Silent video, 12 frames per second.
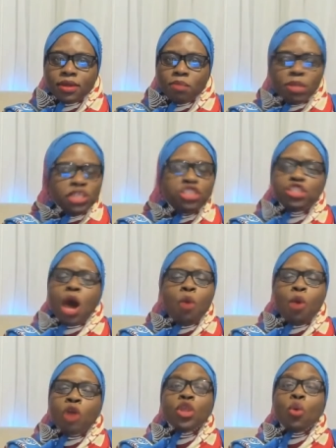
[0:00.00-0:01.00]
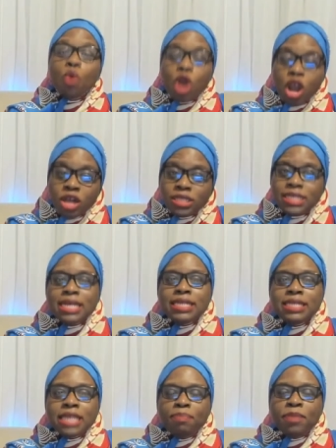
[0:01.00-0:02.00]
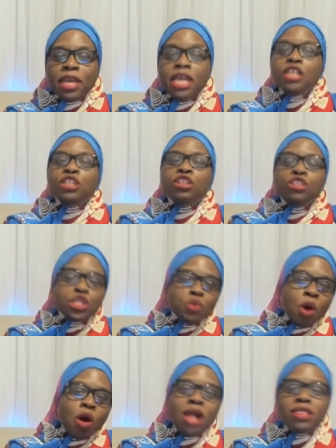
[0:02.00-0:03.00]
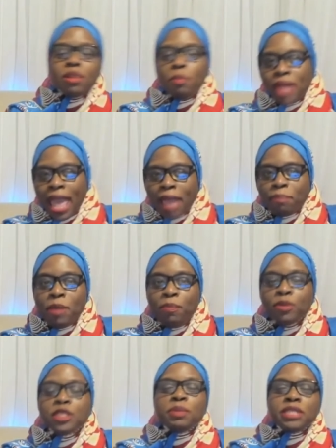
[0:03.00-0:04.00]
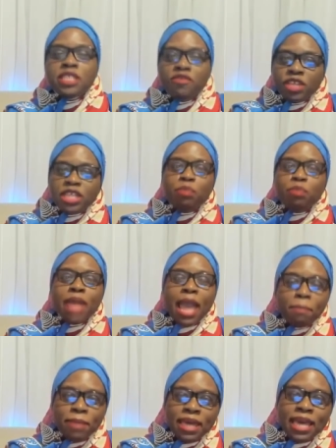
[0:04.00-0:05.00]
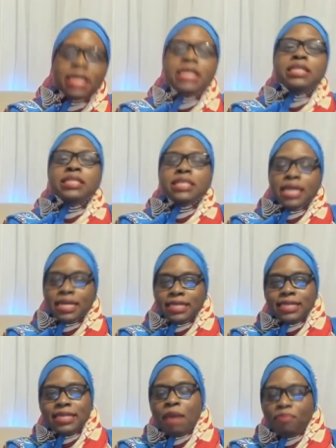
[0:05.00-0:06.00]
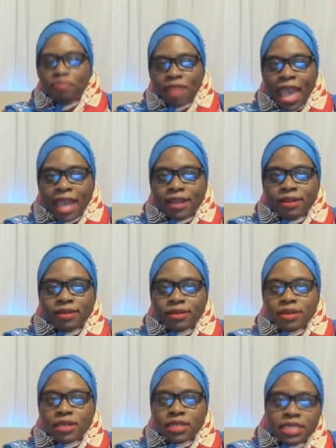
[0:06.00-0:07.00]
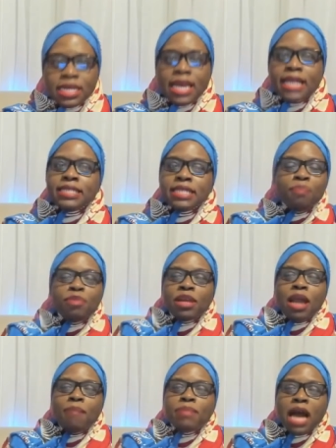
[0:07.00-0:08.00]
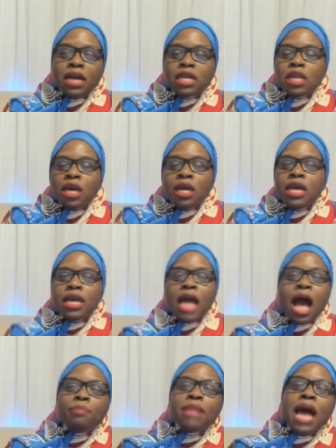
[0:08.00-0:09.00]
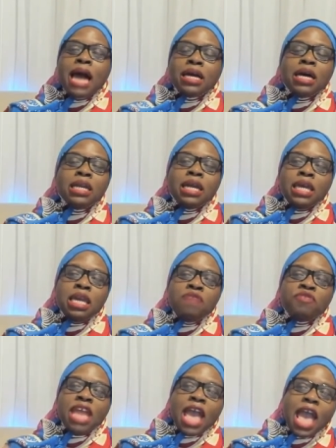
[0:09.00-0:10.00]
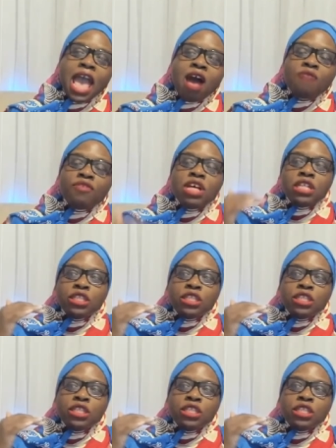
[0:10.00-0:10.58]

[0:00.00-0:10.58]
But you don't want the world to accept it. You just want other black people, specifically black men, to accept that. To accept that I'm not going to I'm not going to even have